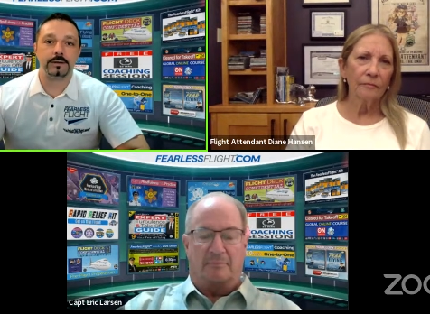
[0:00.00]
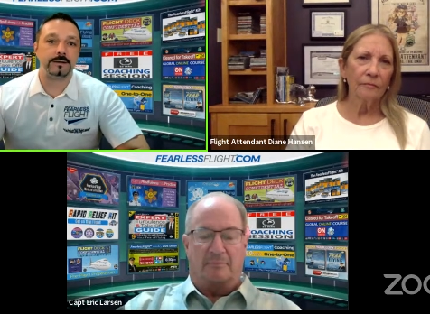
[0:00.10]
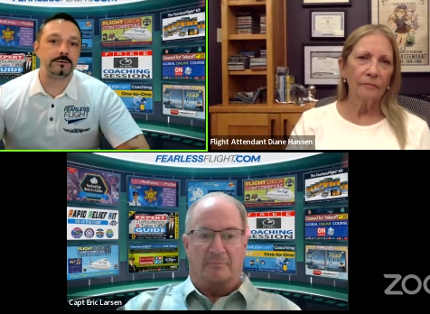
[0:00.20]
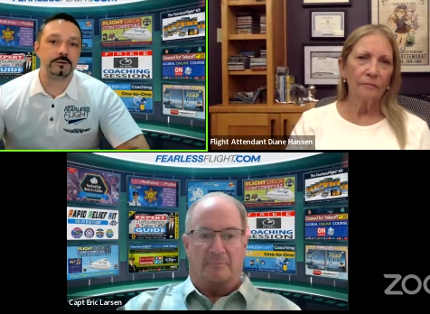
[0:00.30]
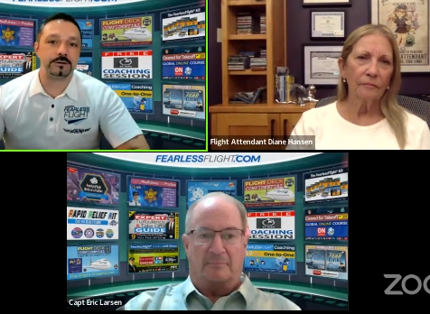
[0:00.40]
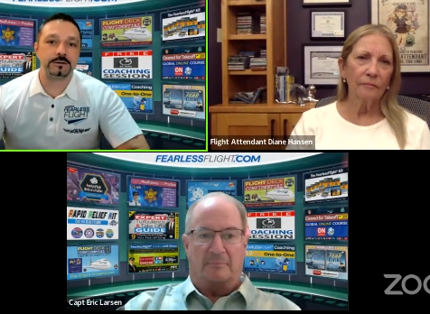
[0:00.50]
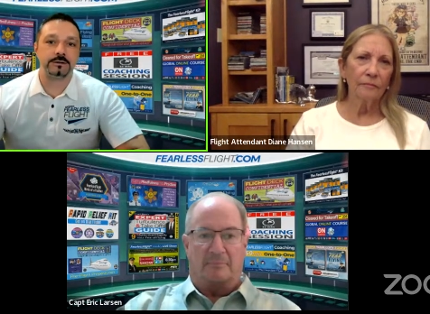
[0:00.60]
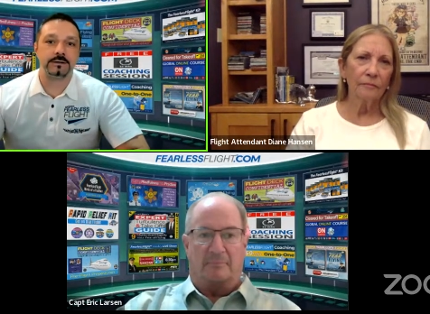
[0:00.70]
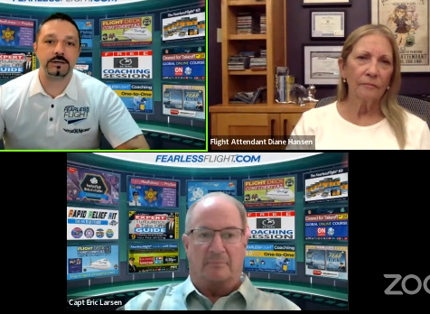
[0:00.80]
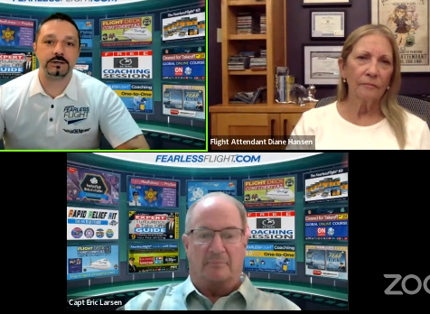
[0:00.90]
Speaker 1: blizzard
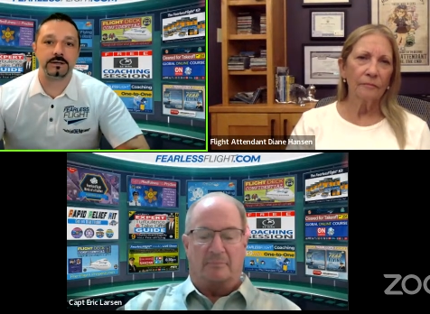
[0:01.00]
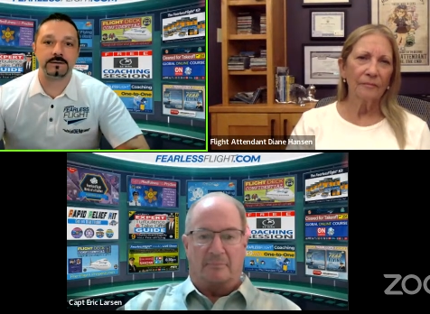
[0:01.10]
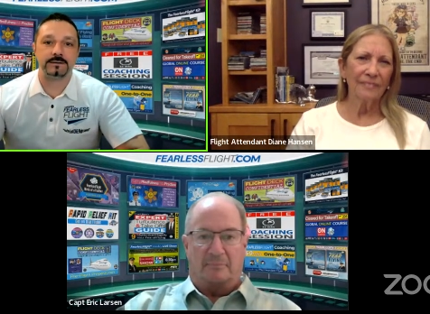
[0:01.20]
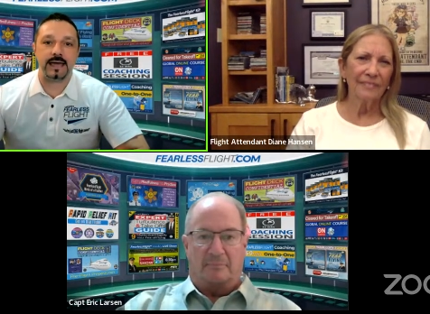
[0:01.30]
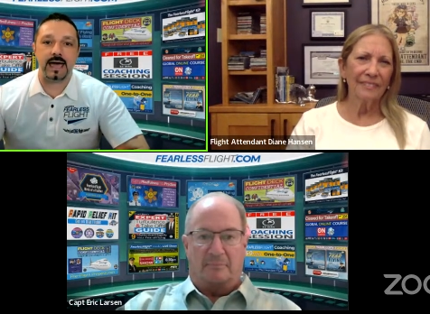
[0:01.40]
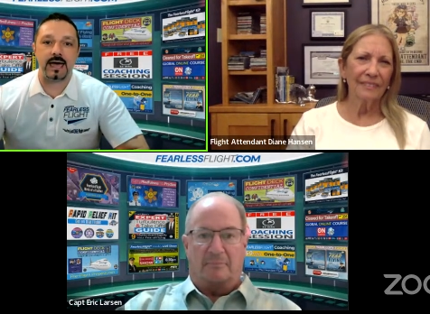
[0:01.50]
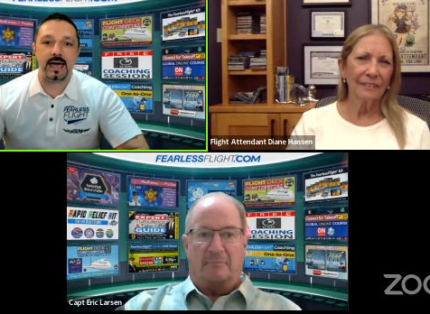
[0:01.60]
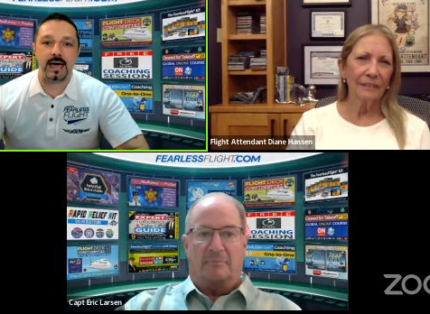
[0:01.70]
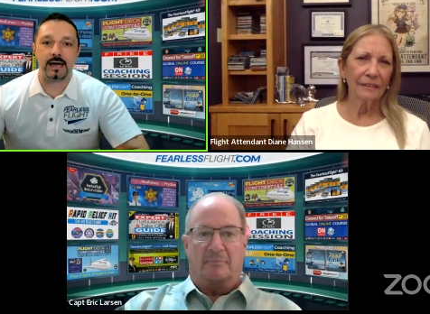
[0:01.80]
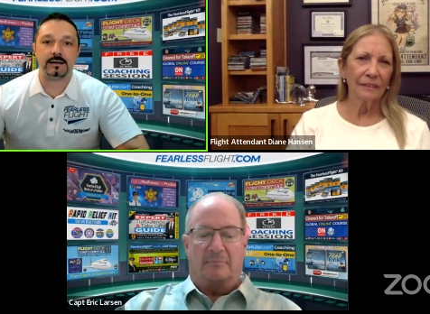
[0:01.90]
conditions
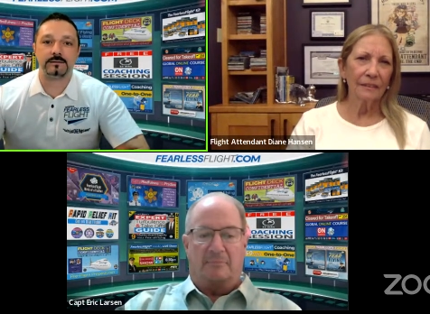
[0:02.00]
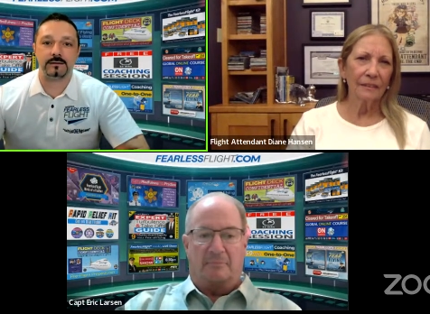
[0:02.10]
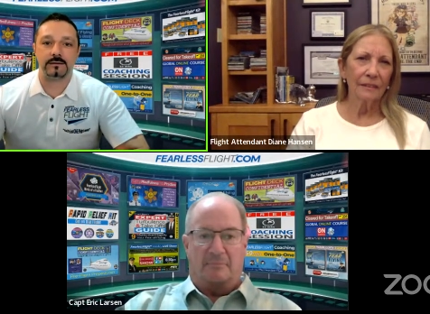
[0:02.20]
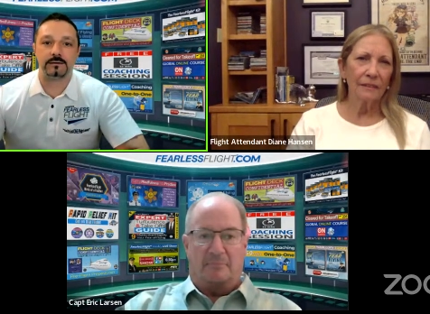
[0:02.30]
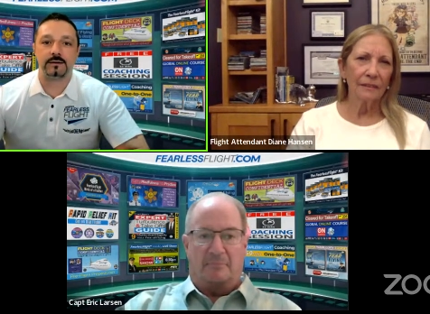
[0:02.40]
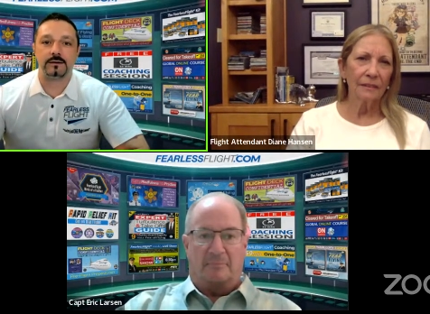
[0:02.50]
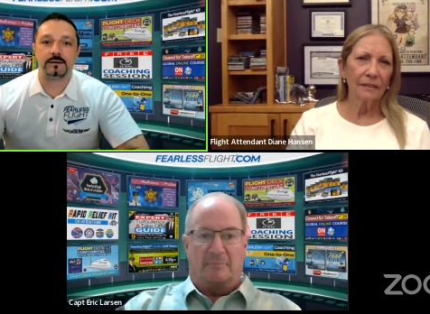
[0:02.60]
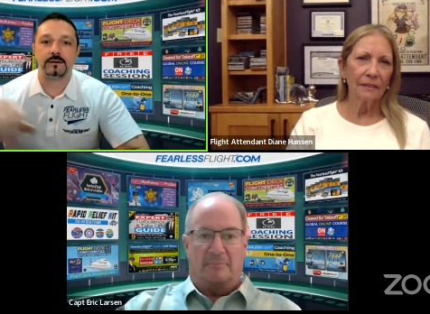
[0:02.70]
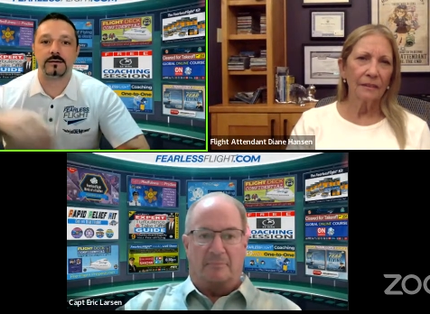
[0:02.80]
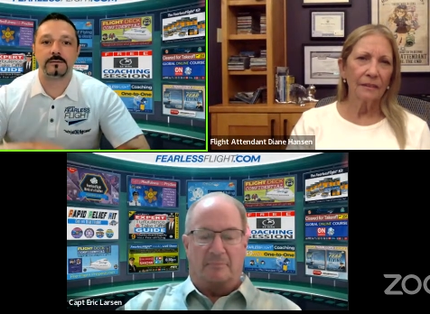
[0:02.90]
at
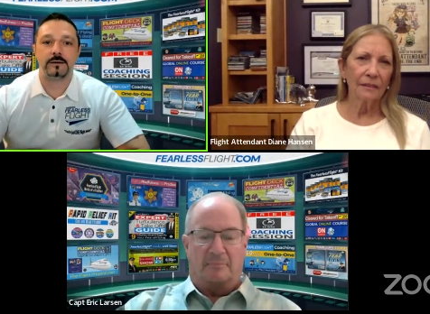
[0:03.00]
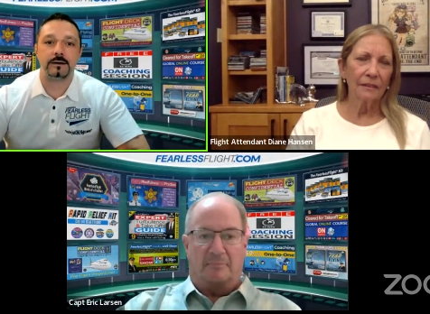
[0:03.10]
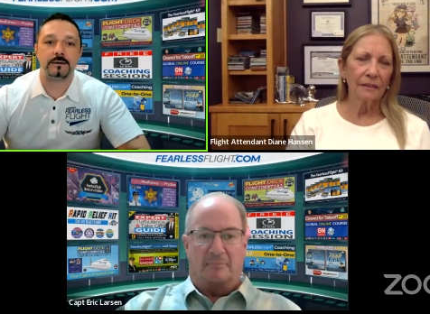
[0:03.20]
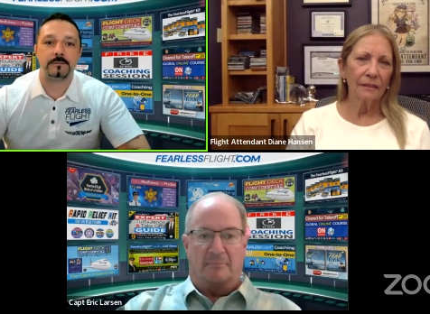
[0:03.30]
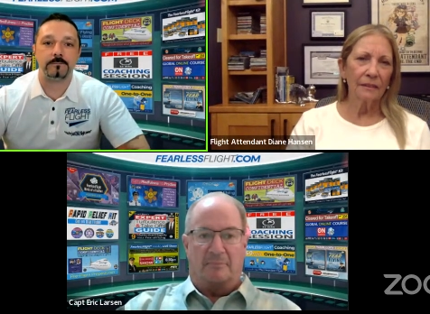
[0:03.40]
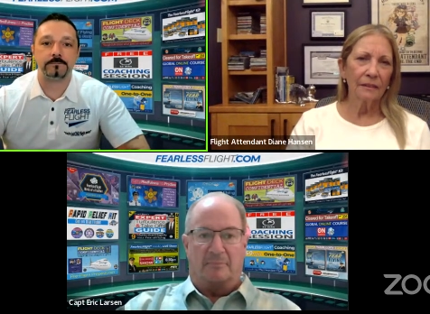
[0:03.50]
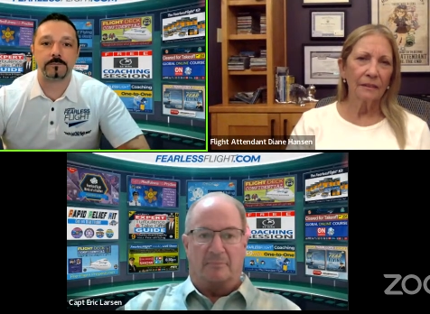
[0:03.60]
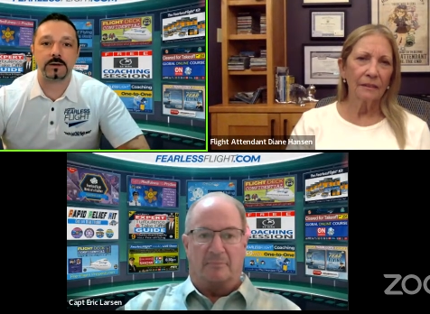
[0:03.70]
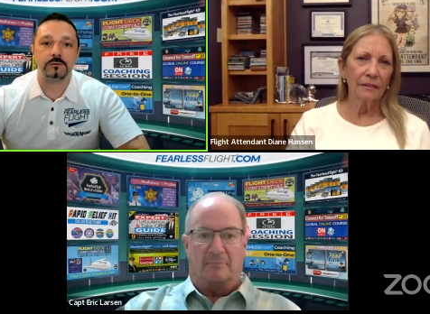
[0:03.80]
the um,